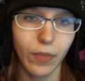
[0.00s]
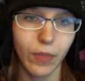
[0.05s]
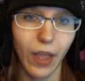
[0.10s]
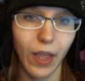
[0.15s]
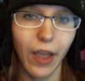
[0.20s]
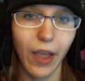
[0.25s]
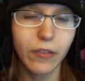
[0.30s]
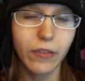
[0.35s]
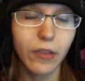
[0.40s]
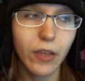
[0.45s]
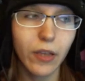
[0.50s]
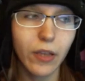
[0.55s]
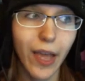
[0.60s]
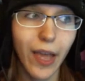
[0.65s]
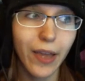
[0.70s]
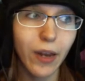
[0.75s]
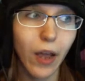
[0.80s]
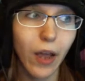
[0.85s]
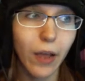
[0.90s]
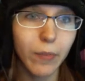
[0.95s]
And
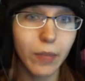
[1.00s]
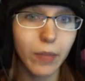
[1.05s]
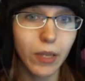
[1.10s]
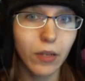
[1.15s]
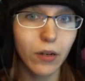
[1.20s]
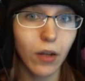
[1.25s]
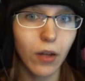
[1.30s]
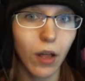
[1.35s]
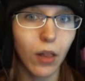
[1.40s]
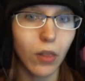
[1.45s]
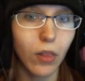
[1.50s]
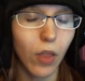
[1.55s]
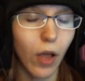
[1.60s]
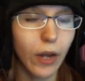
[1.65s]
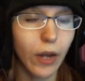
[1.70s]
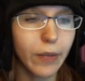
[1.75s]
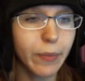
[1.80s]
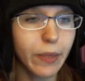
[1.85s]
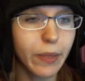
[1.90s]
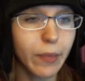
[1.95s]
I mean, a
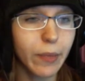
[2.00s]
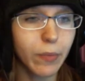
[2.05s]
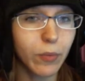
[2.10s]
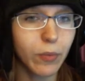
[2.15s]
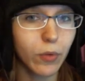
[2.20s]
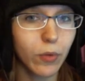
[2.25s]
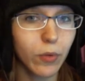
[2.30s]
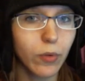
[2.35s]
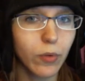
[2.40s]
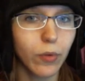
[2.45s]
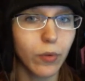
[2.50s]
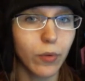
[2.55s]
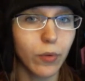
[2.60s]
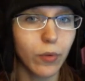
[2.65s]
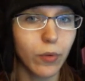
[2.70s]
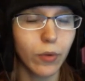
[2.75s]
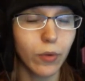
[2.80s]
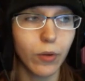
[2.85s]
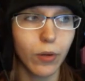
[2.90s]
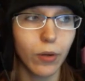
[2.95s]
lot of people,
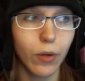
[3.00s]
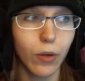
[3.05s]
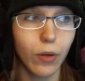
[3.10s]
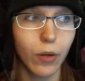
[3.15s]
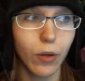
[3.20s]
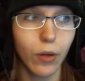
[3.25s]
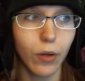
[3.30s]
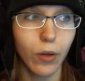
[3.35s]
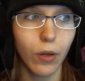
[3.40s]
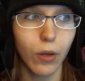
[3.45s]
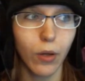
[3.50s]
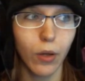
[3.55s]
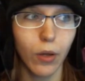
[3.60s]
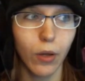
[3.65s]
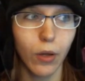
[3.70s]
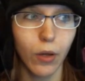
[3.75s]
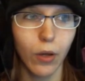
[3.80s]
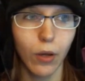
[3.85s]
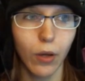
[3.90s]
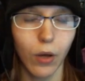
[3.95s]

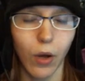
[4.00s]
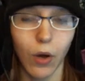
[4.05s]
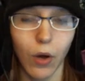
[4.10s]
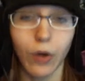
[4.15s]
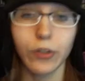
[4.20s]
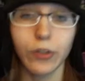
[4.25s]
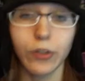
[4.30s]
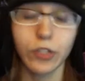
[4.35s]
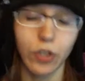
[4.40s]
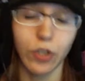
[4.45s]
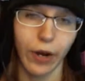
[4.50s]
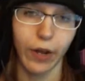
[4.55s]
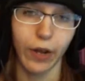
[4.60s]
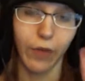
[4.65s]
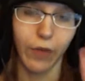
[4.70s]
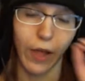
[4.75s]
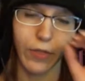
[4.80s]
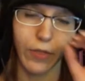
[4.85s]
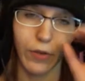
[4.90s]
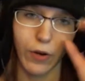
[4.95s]
or sorry,
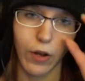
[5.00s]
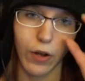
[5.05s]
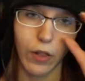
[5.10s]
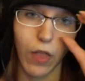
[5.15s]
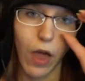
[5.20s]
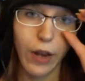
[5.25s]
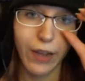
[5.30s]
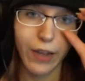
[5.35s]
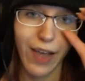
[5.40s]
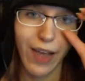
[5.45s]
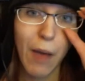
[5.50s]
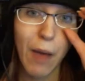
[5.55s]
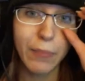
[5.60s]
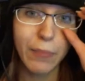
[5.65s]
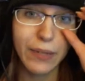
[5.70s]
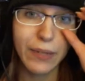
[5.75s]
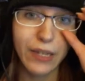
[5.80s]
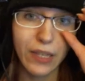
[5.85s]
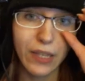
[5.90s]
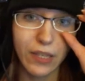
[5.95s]
rather, a lot of
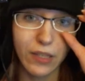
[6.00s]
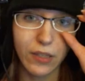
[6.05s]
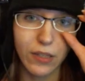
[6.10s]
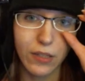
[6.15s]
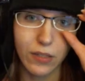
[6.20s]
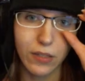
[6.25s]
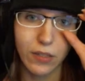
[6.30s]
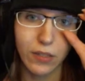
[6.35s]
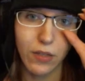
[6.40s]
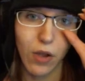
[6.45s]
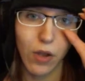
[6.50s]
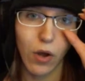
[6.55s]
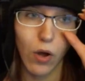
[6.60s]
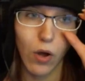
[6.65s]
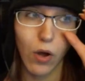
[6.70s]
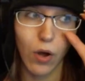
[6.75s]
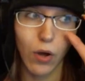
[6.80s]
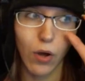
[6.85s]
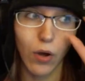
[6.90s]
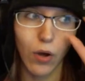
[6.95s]
companies
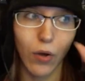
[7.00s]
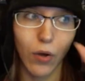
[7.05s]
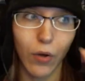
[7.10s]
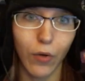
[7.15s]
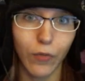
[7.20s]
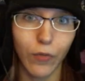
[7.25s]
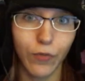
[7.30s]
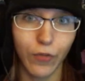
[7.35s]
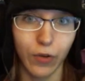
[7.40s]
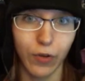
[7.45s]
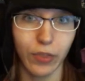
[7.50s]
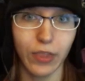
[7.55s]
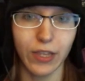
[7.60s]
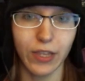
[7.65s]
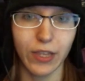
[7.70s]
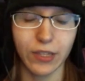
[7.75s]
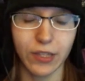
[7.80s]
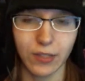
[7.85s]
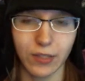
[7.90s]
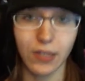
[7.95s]
for
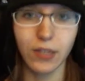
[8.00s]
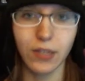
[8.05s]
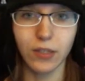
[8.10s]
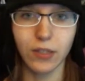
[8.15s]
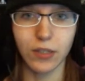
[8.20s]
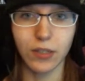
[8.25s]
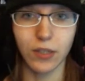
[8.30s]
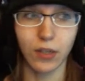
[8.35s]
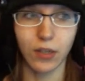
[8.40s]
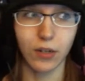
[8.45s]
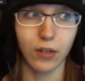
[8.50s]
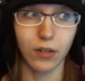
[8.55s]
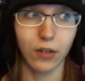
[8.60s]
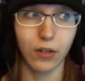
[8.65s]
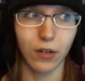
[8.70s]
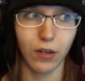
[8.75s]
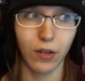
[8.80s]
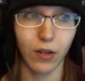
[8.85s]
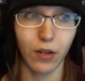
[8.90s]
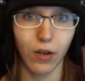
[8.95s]
this
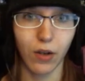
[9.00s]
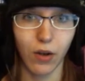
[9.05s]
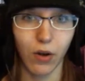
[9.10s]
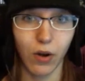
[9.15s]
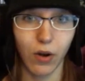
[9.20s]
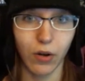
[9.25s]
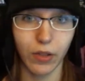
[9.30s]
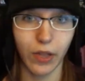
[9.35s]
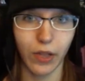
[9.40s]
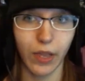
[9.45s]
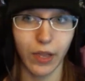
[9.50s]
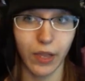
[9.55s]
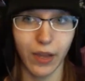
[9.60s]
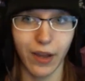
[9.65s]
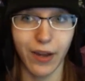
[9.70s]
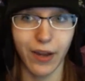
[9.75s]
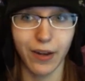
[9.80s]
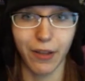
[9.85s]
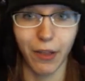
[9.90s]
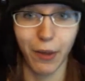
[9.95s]
season are like,
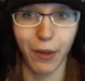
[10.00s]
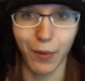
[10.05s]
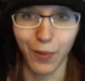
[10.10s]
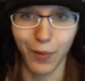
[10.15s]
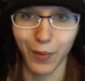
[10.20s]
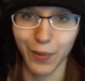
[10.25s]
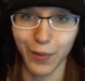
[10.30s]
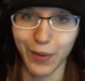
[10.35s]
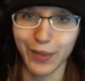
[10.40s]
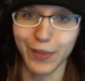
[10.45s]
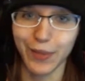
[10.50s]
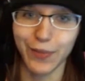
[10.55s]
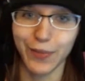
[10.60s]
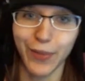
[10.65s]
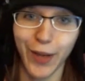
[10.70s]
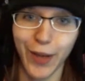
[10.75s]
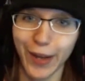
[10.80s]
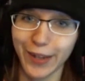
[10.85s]
kind of like, well, what the fuck?